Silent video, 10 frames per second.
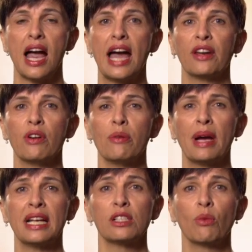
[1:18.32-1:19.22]
And it
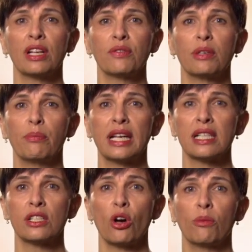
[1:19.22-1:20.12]
remains one of the
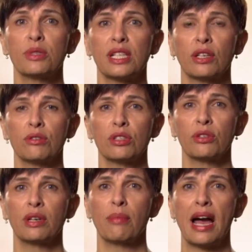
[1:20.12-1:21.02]
biggest obstacles
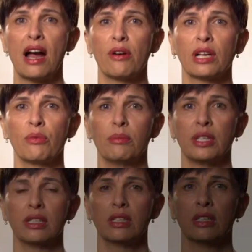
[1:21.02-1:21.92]
to empowering women.